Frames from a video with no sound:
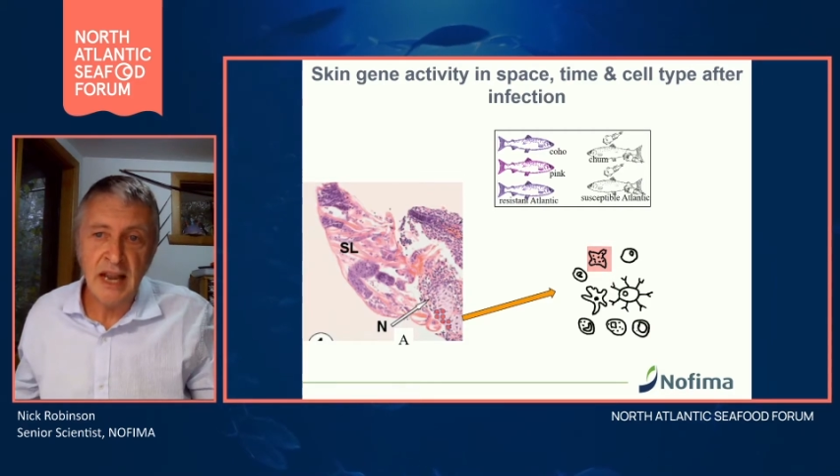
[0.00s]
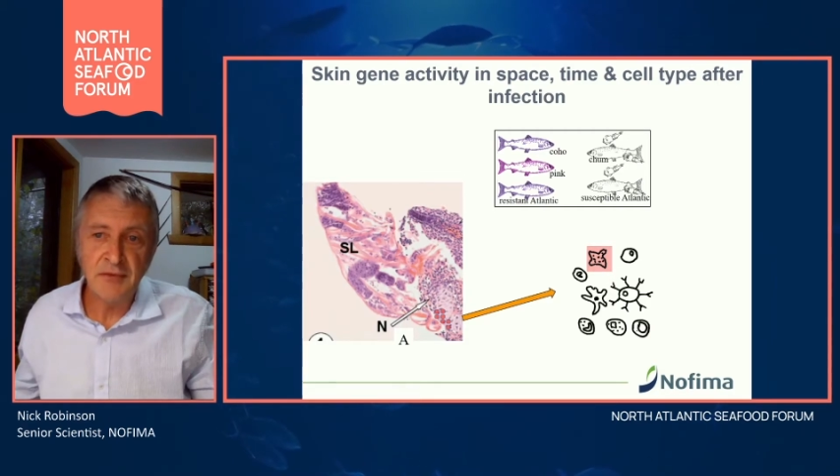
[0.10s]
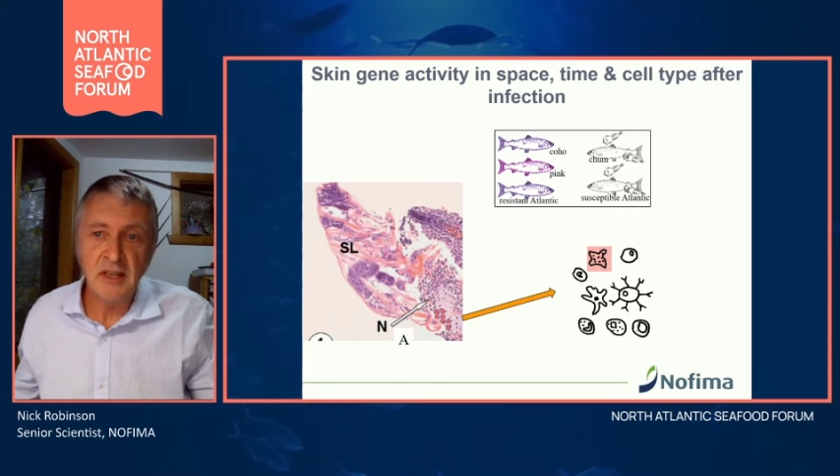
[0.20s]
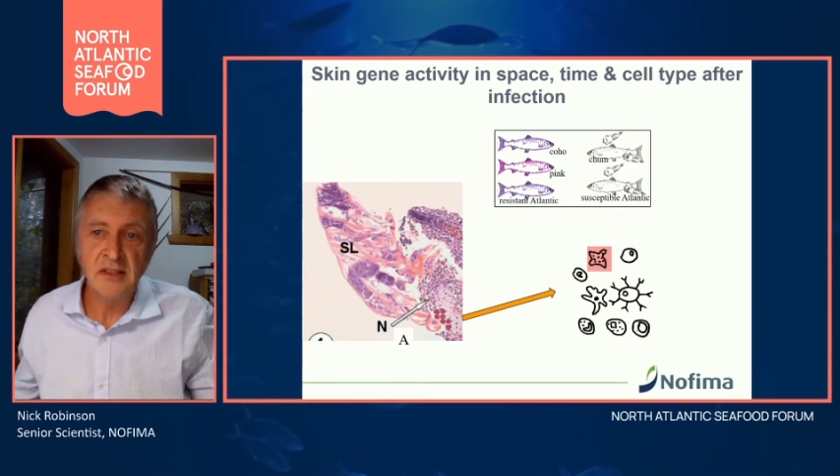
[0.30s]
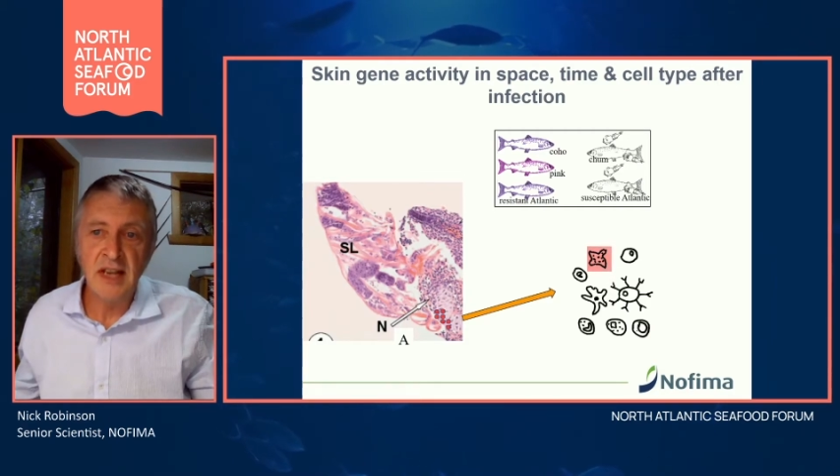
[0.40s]

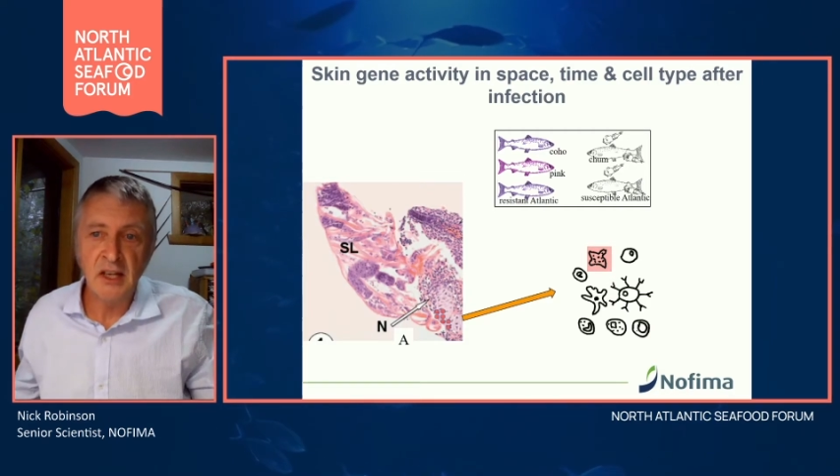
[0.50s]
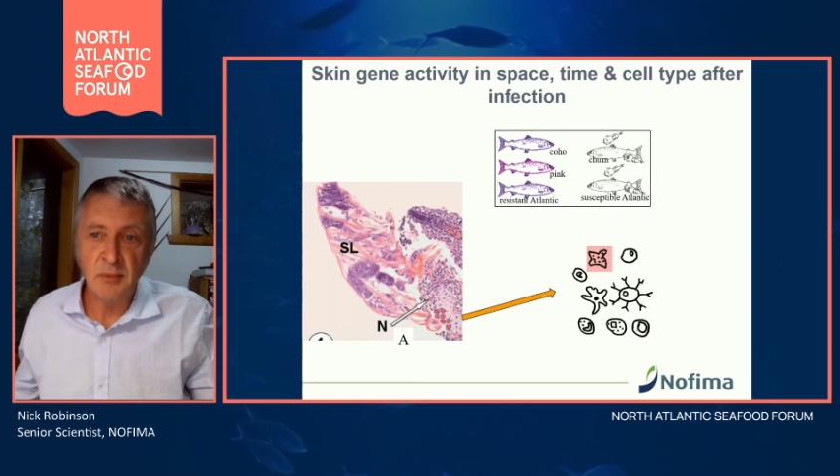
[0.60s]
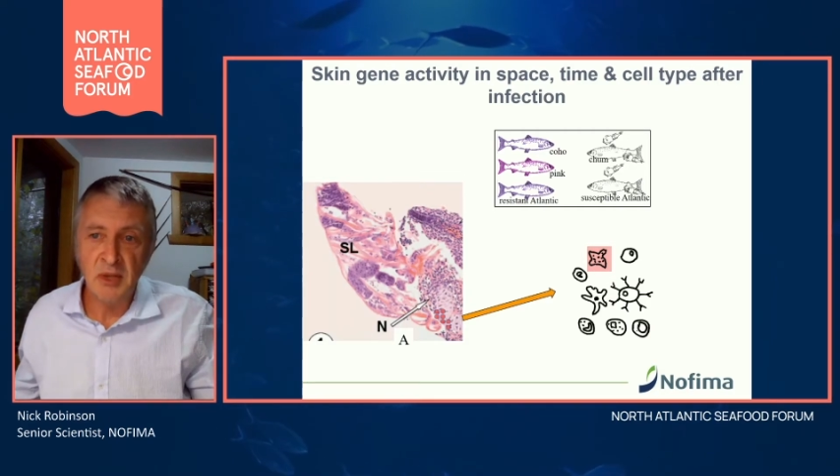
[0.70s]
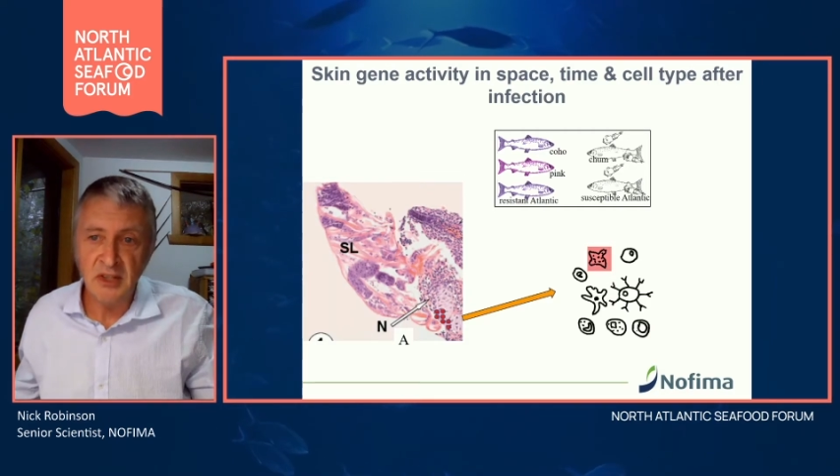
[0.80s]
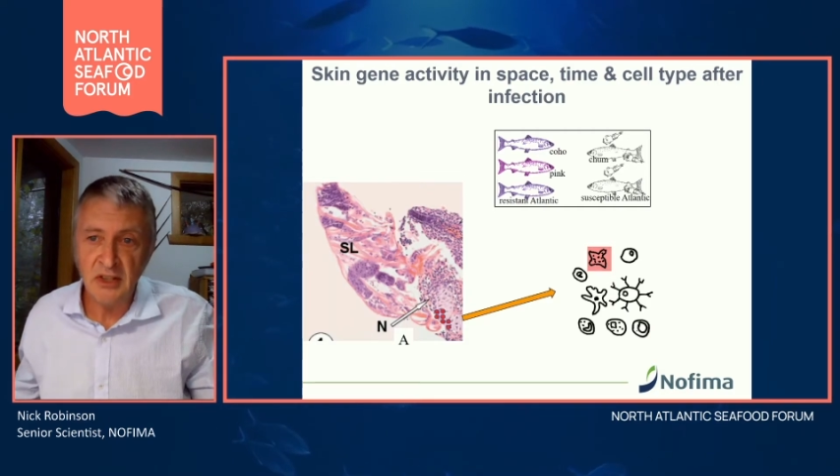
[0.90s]
at the
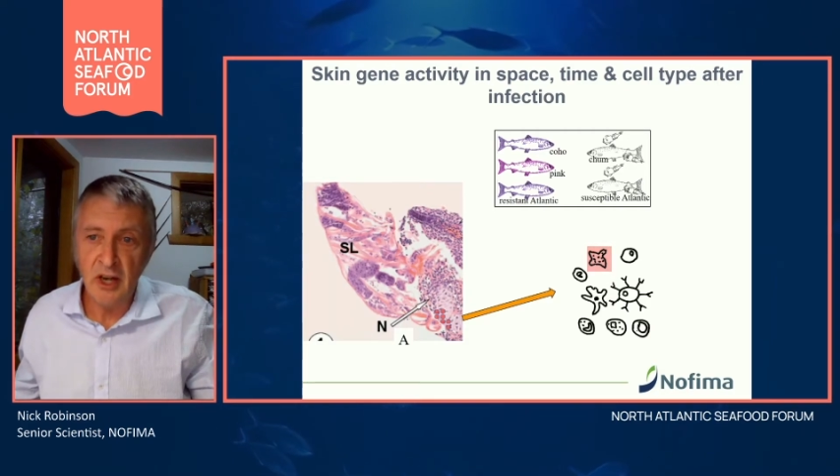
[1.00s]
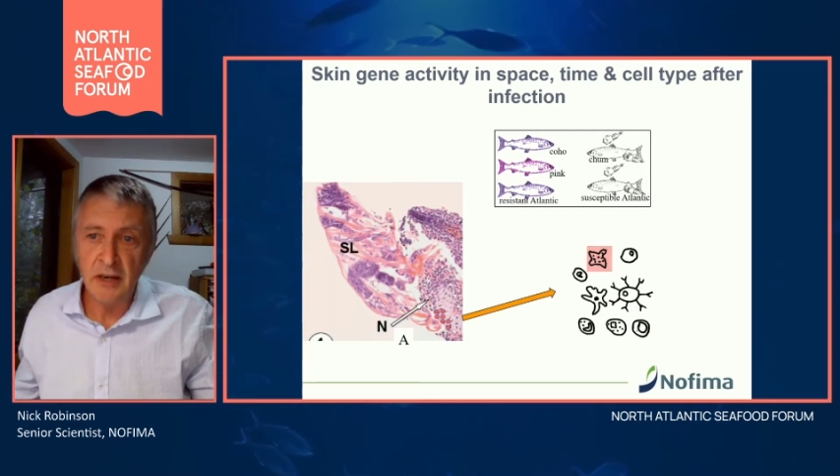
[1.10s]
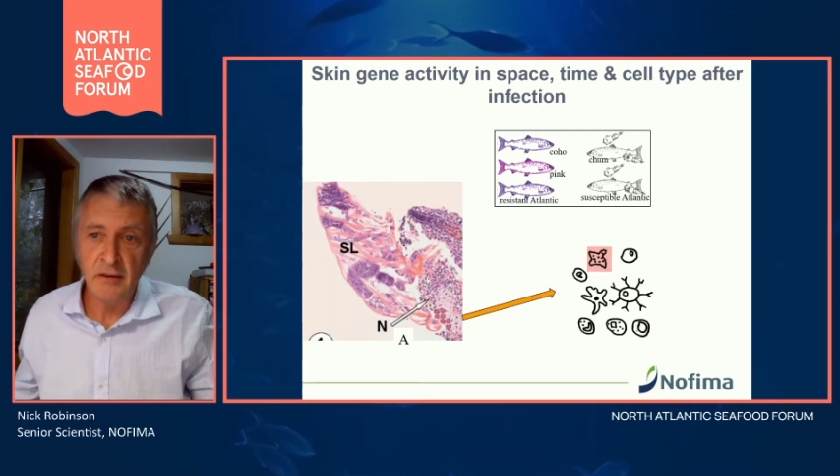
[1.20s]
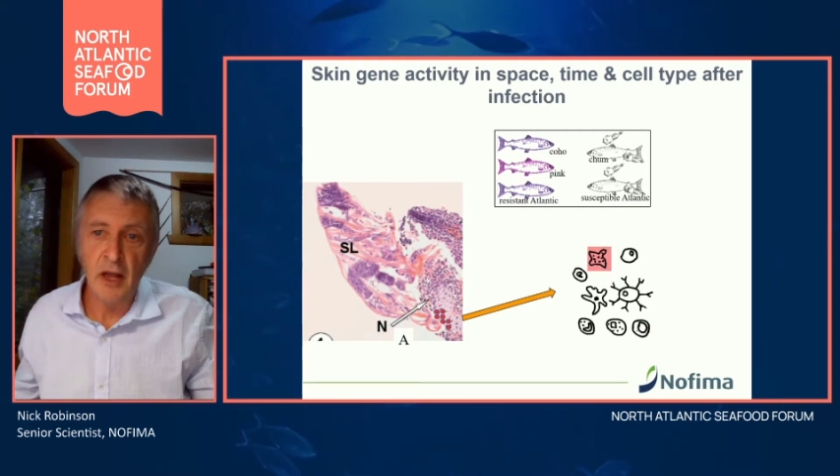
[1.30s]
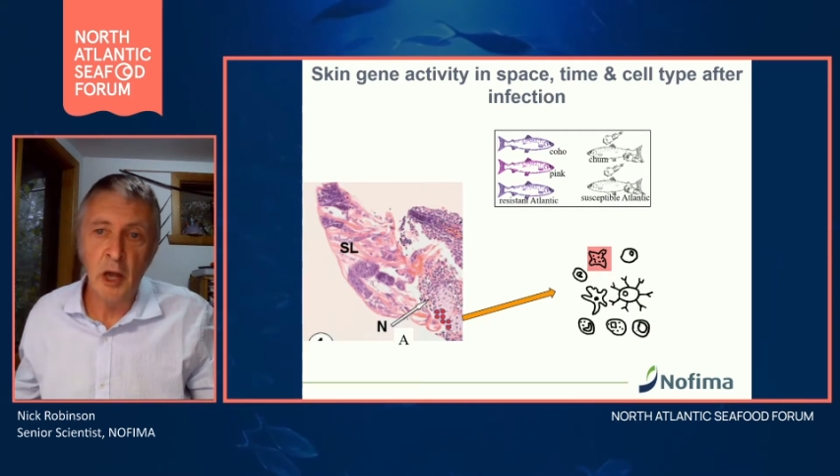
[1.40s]
attachment
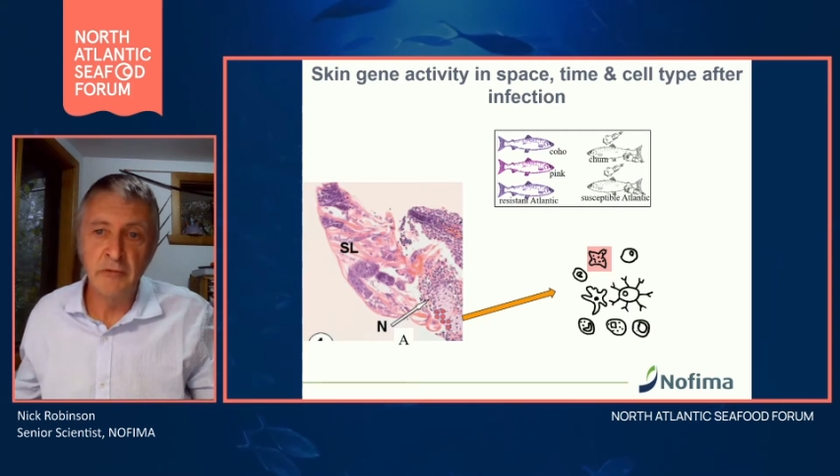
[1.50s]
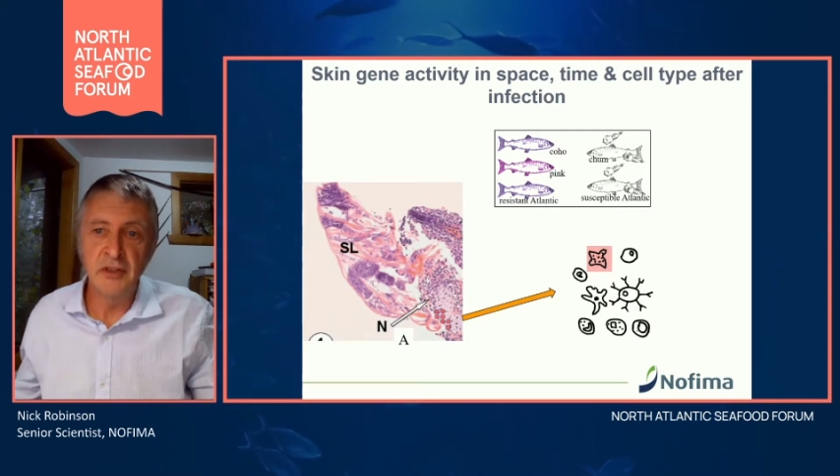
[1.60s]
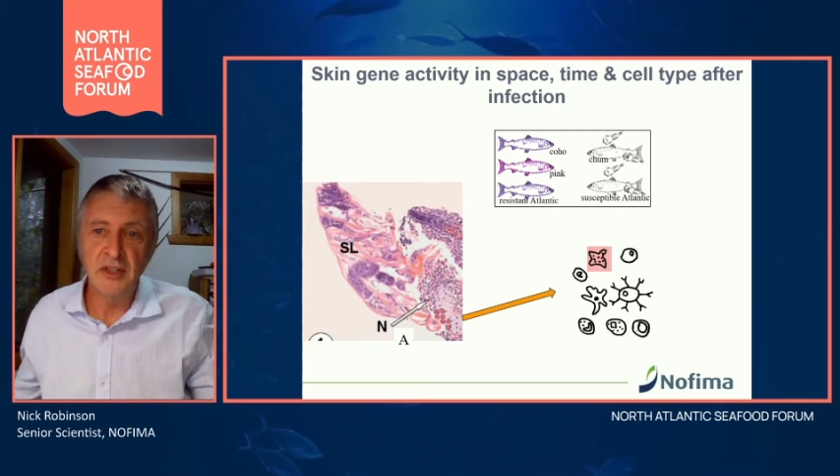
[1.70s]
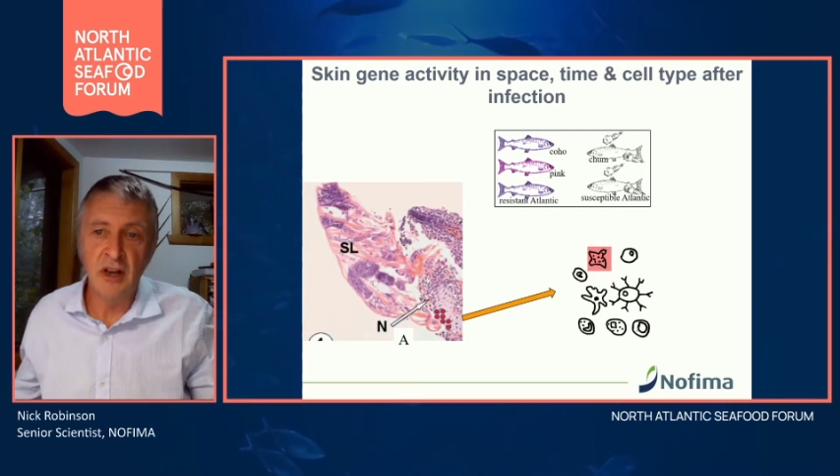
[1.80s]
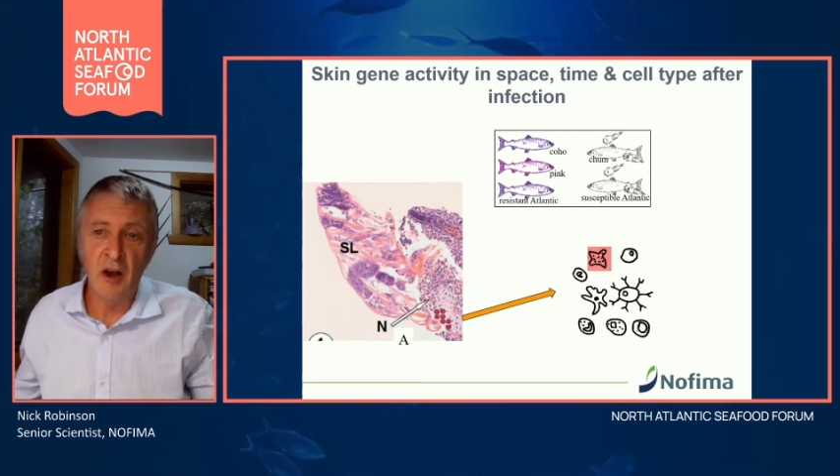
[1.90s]
site
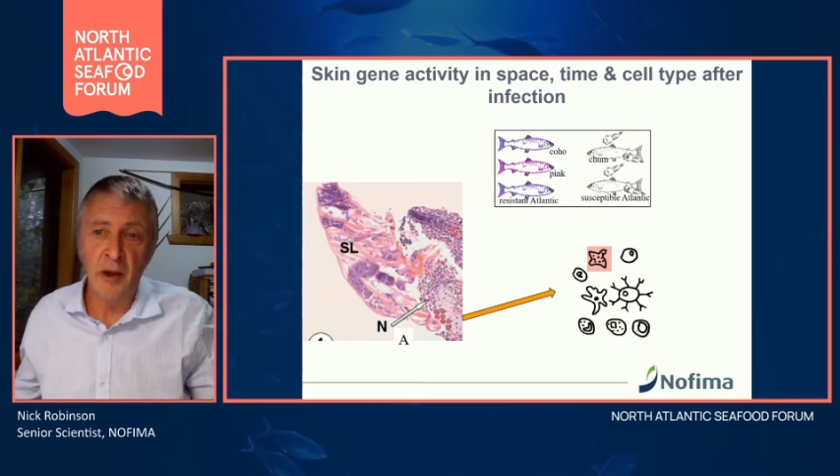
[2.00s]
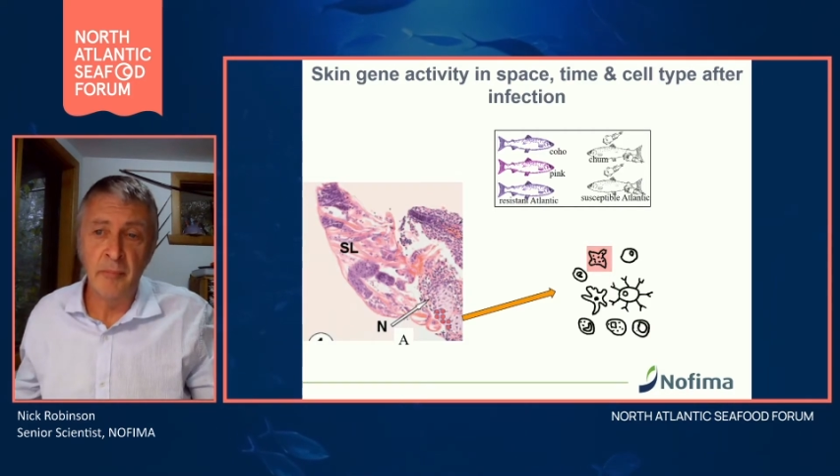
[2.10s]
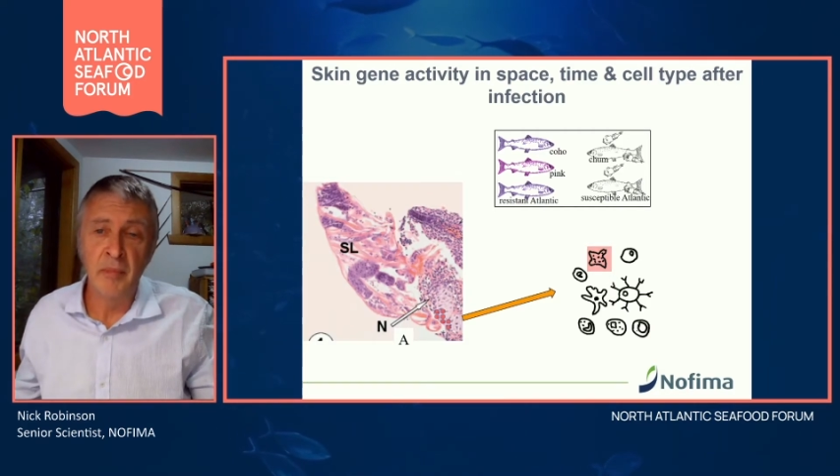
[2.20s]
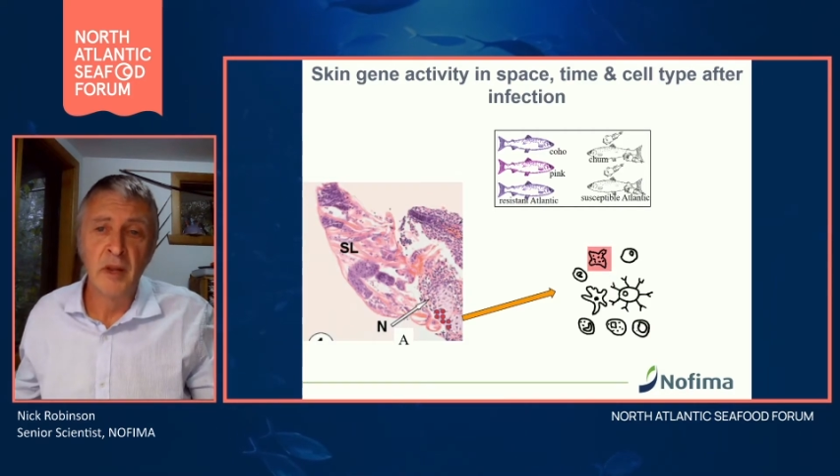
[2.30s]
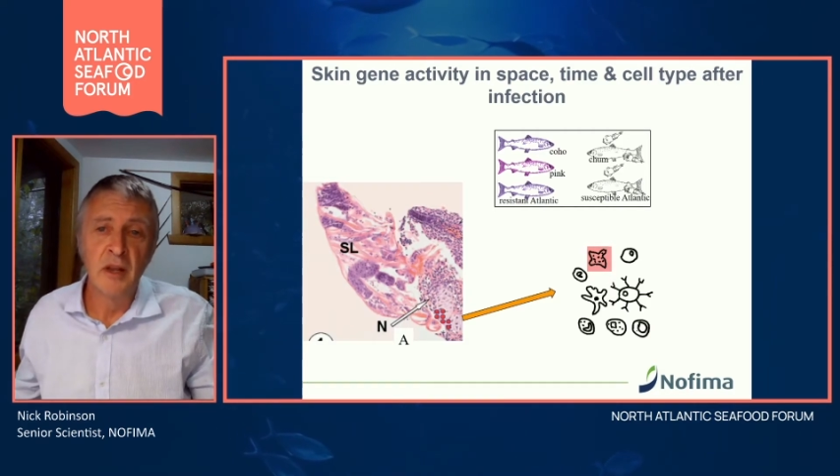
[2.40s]
over time,